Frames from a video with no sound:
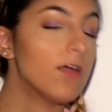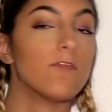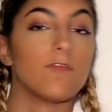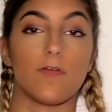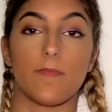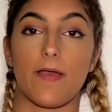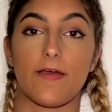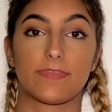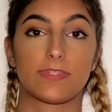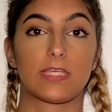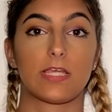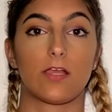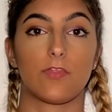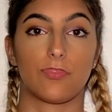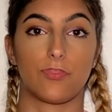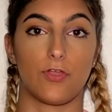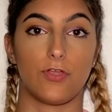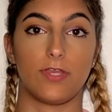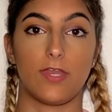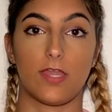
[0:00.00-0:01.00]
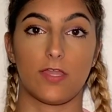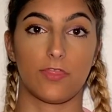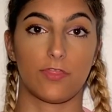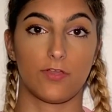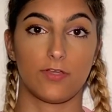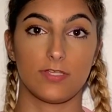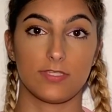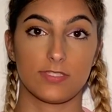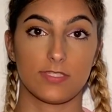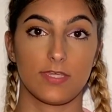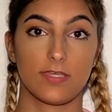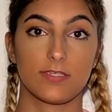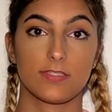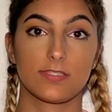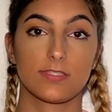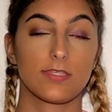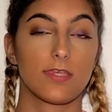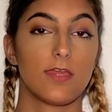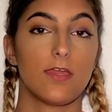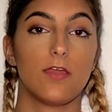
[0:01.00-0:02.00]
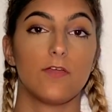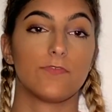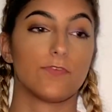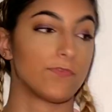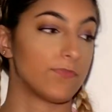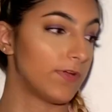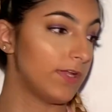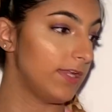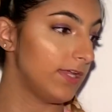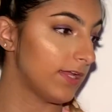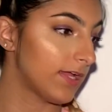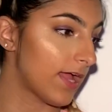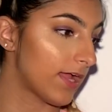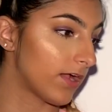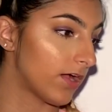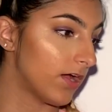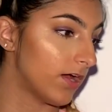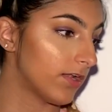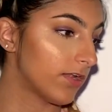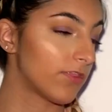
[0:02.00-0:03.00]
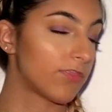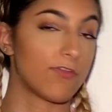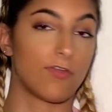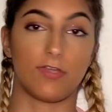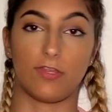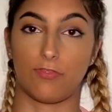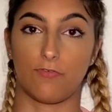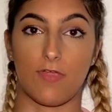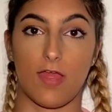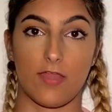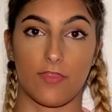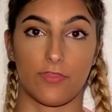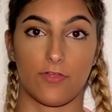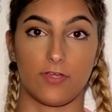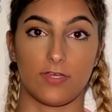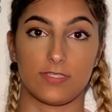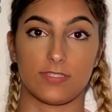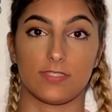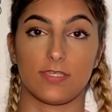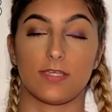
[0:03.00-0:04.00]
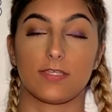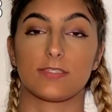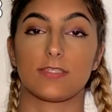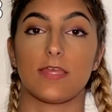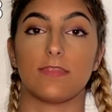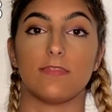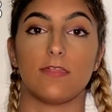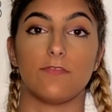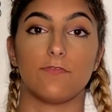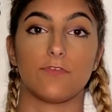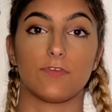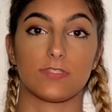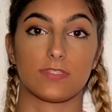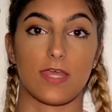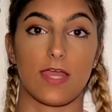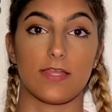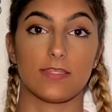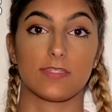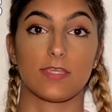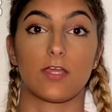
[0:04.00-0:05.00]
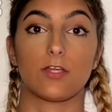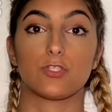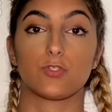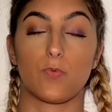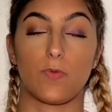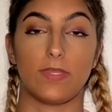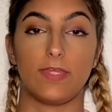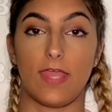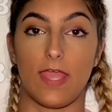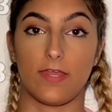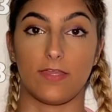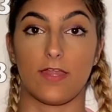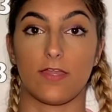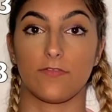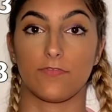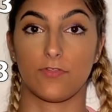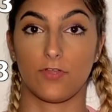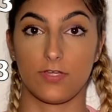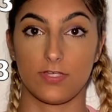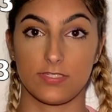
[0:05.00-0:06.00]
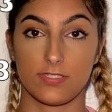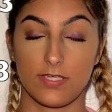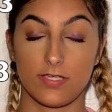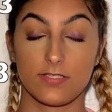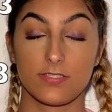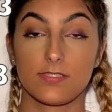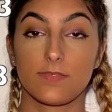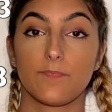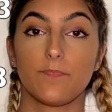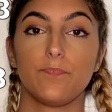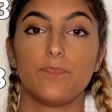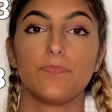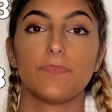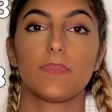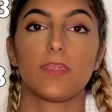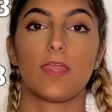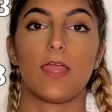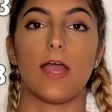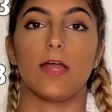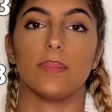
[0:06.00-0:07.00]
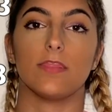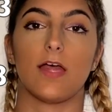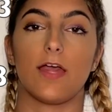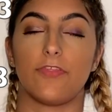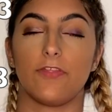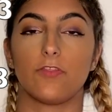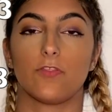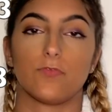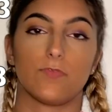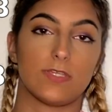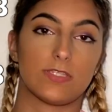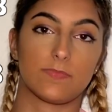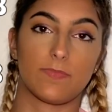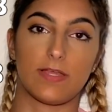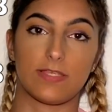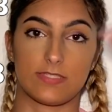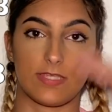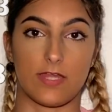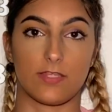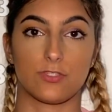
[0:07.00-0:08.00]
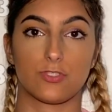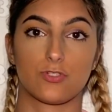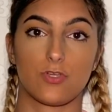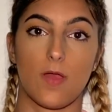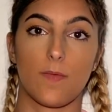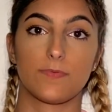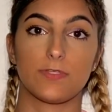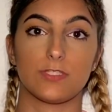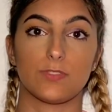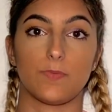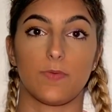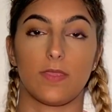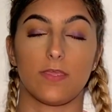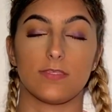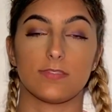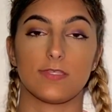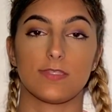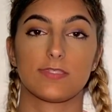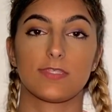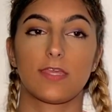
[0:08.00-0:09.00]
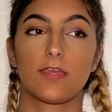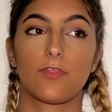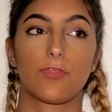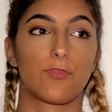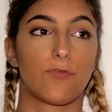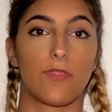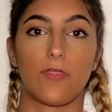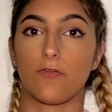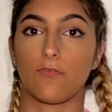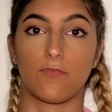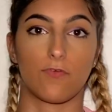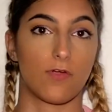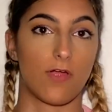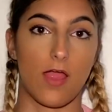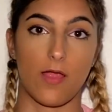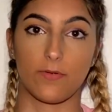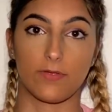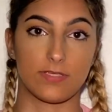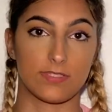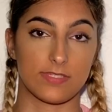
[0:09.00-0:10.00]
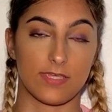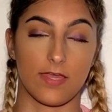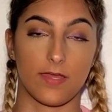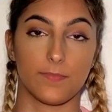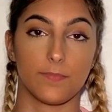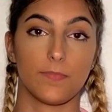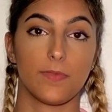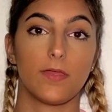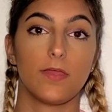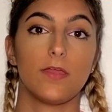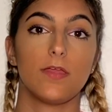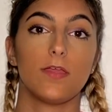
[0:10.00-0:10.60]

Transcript: For maths, I got 30 out of 36. For reading, I got 33 out of 36, and then for science, I got 28 out of 36. And I think the reason my science dropped is because it's a 3 or 4 hour exam,